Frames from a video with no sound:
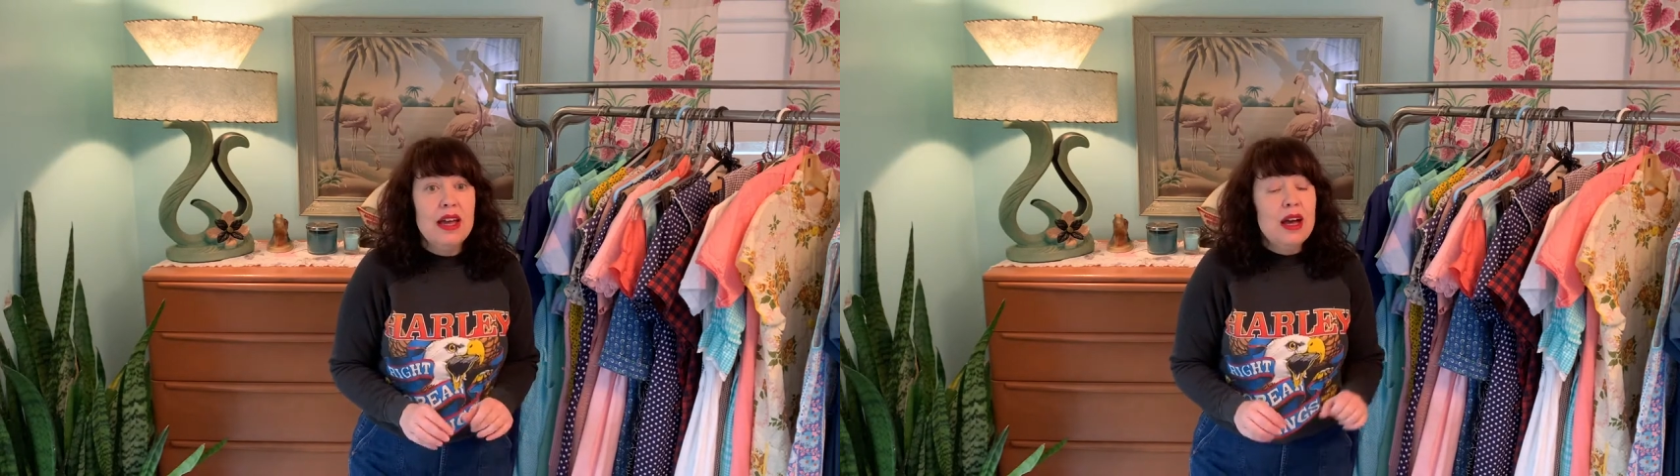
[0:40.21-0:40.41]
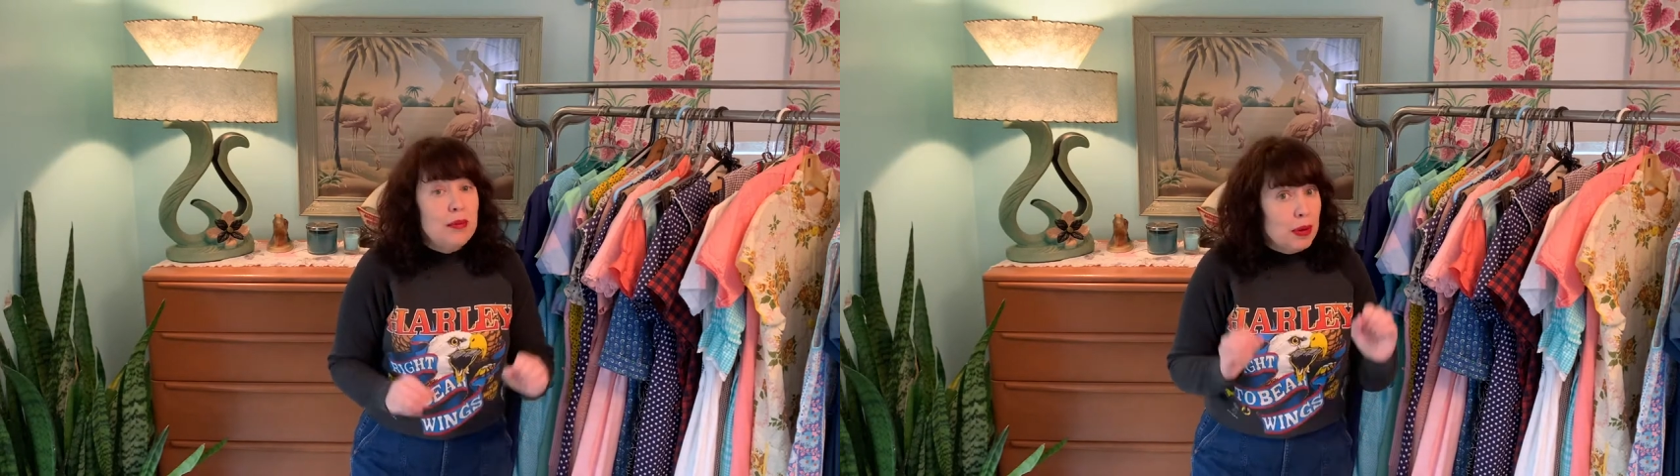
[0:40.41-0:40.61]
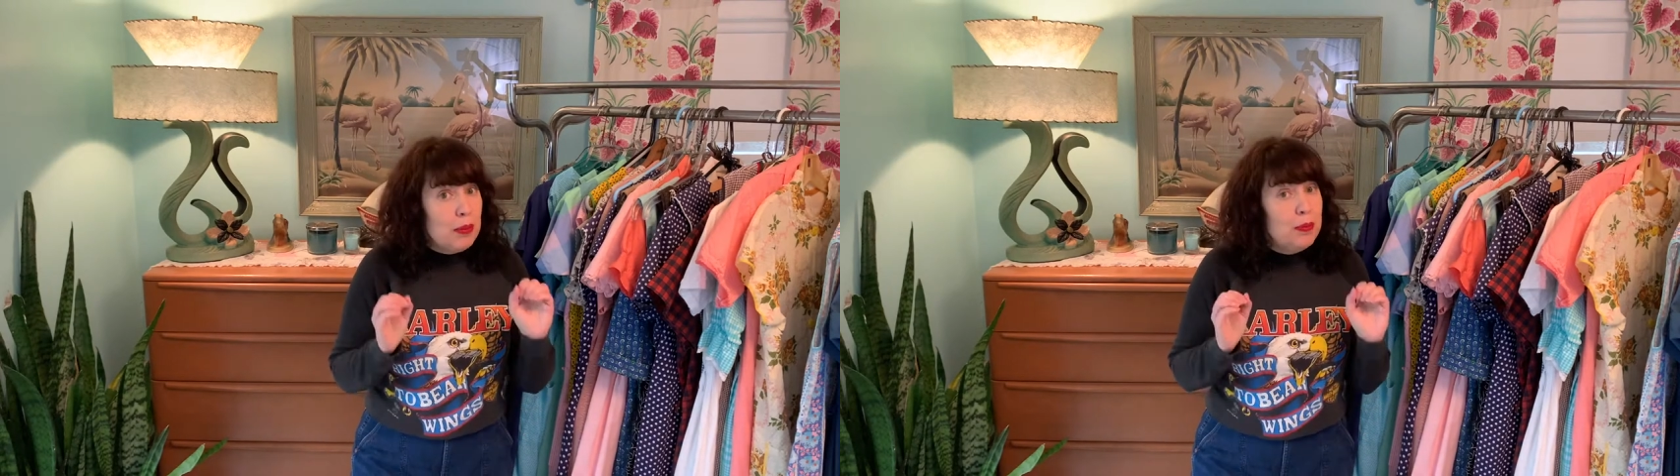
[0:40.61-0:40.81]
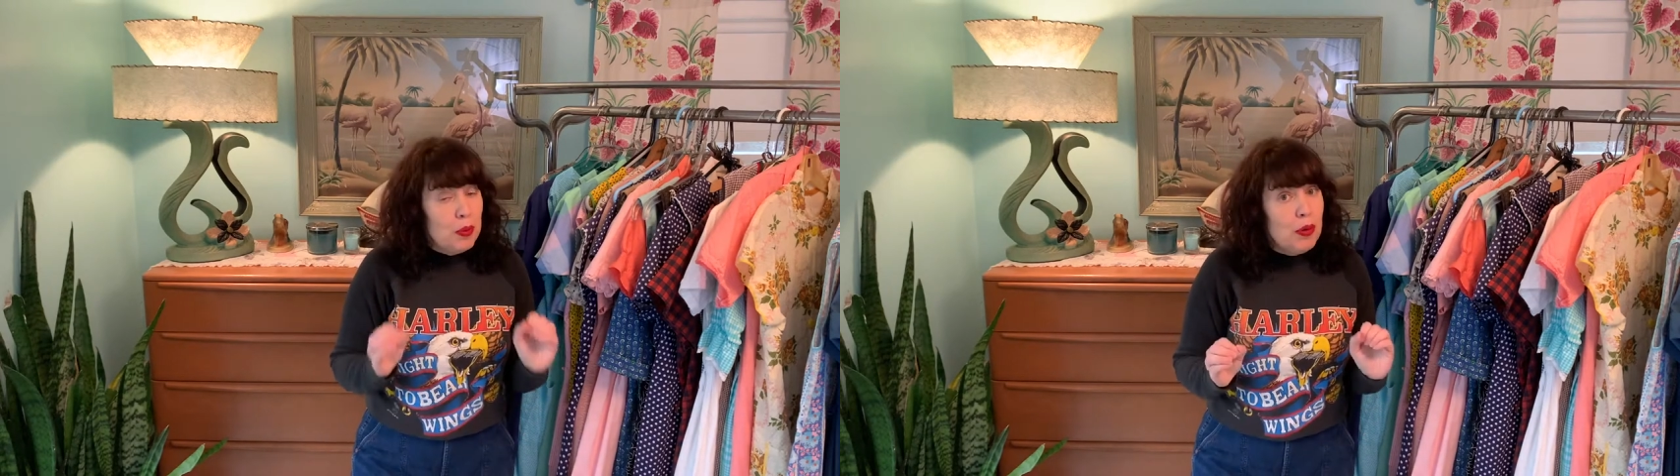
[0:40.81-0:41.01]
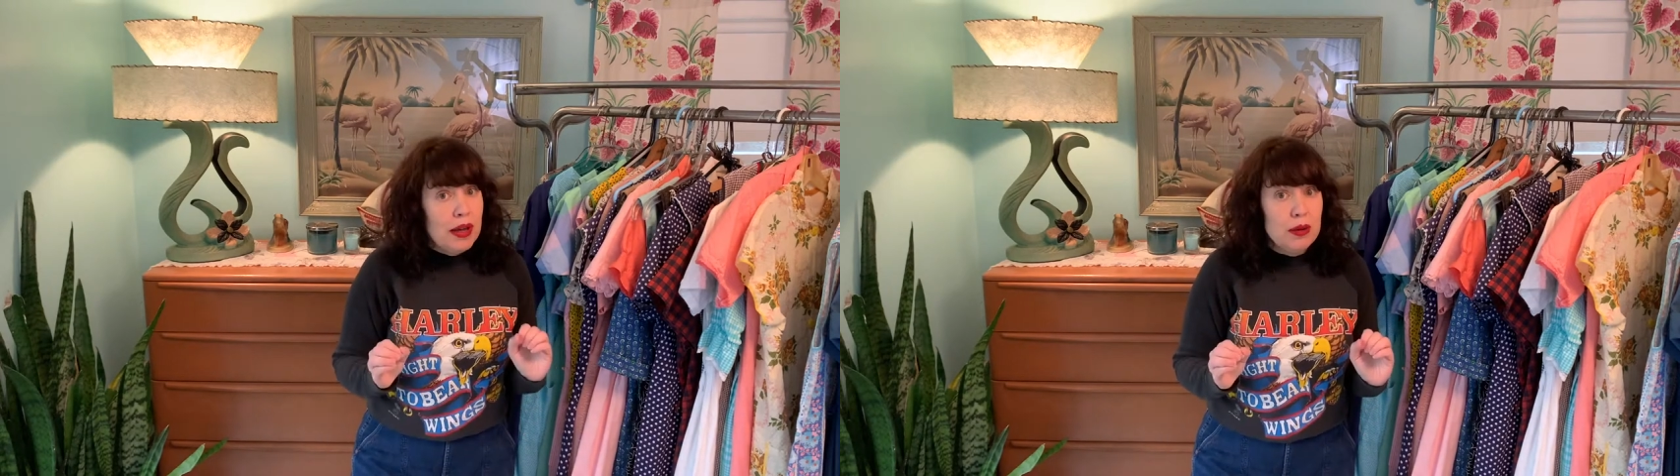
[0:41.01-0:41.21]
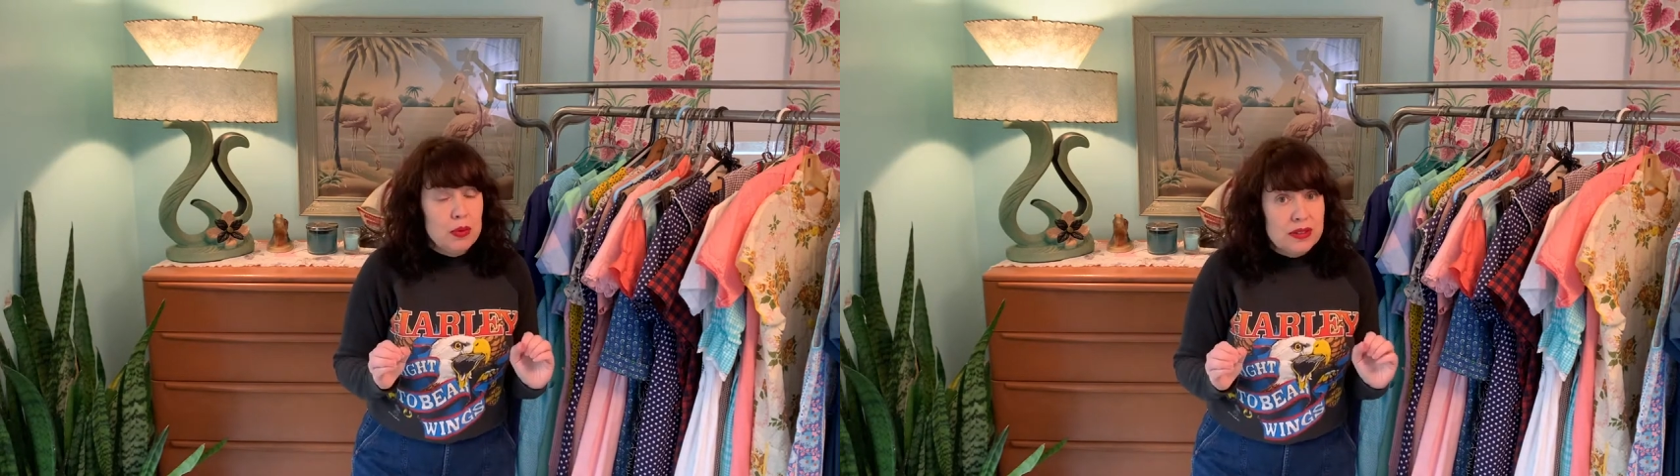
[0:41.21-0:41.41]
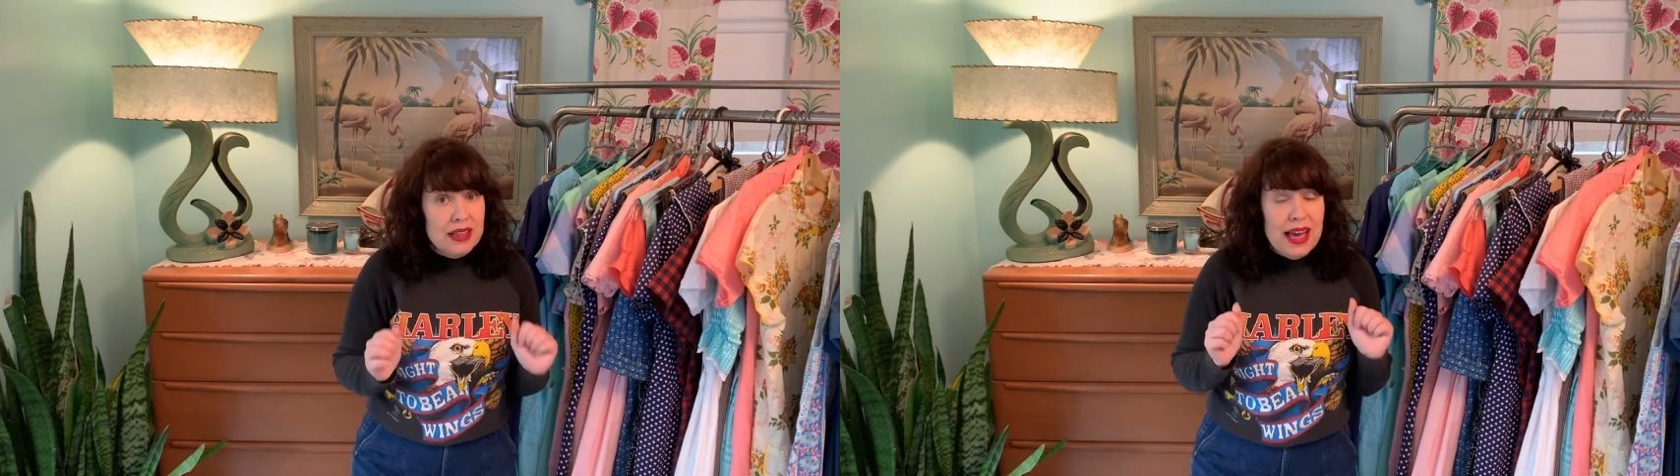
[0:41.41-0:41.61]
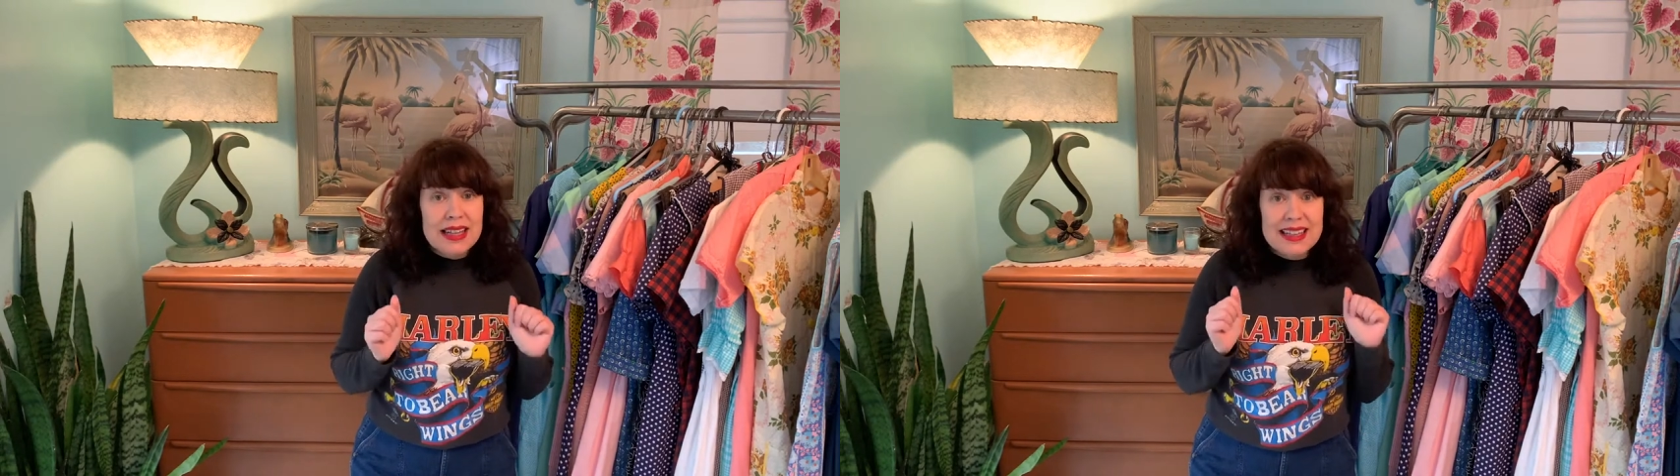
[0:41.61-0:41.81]
But boy, was
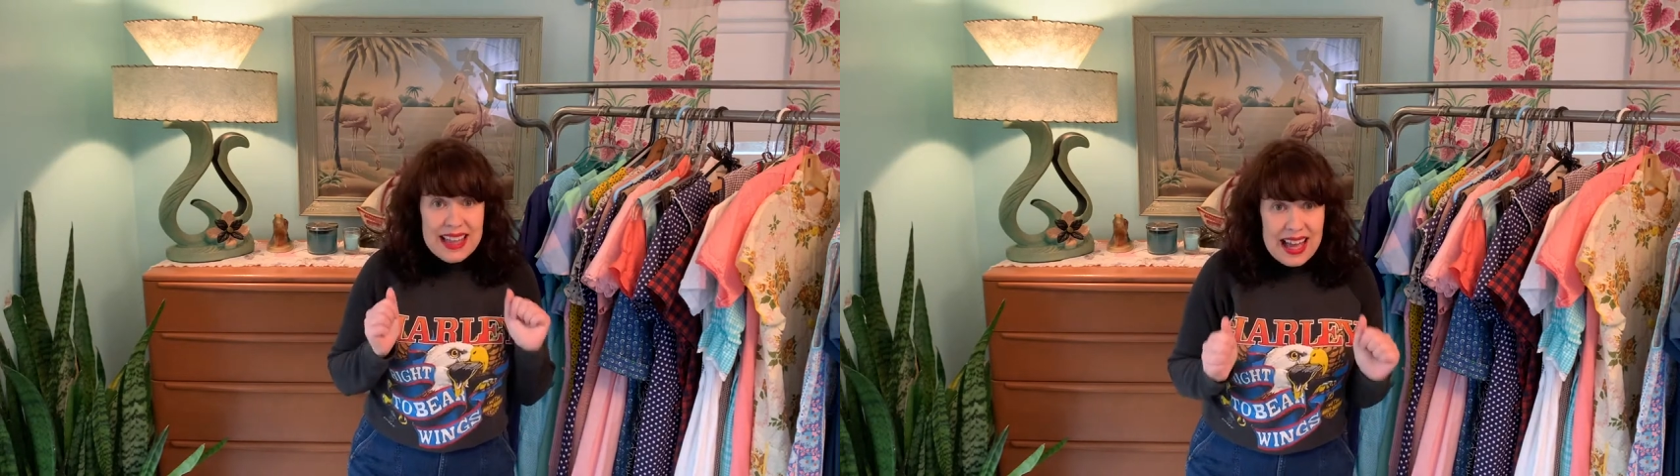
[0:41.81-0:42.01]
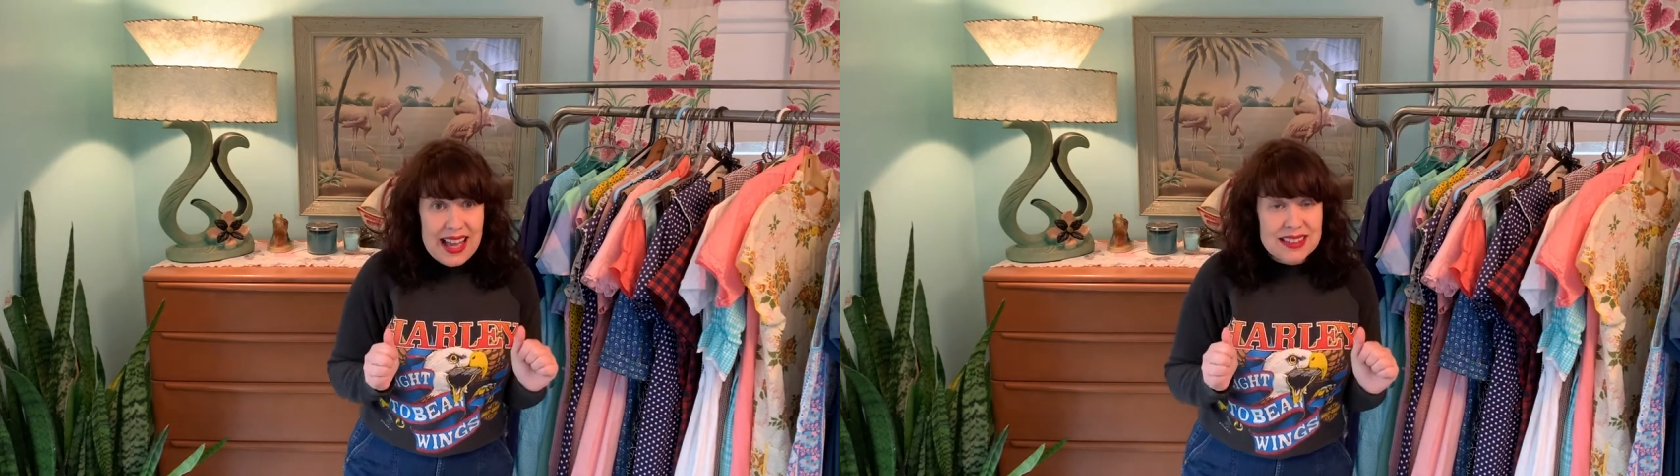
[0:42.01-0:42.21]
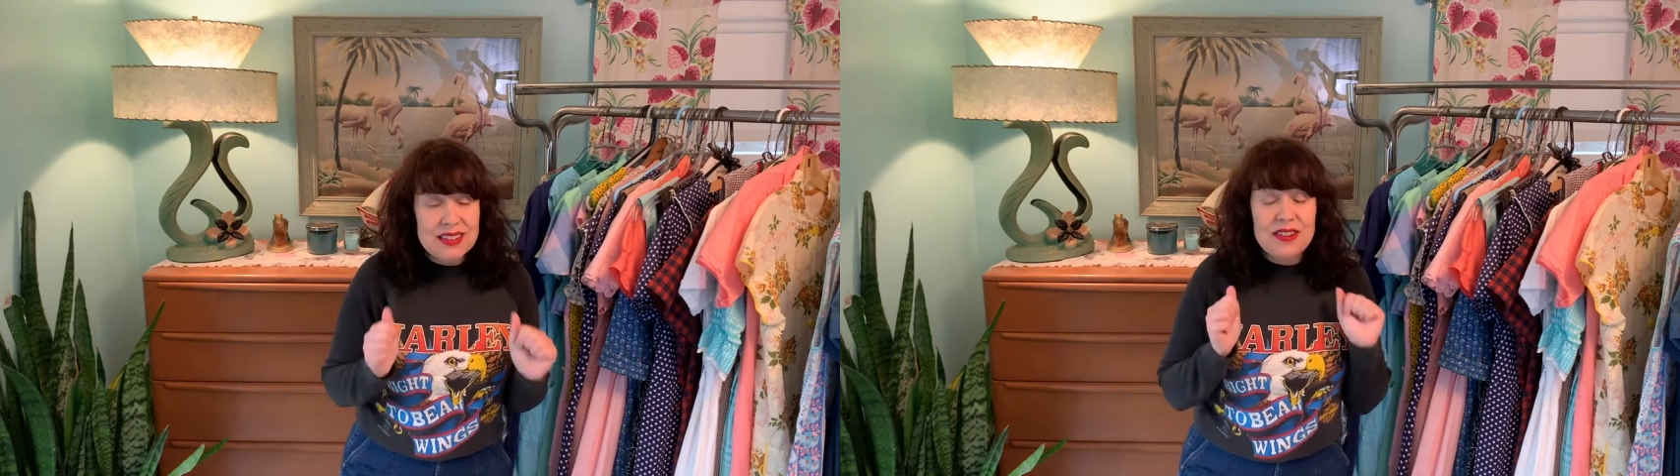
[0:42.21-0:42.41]
that last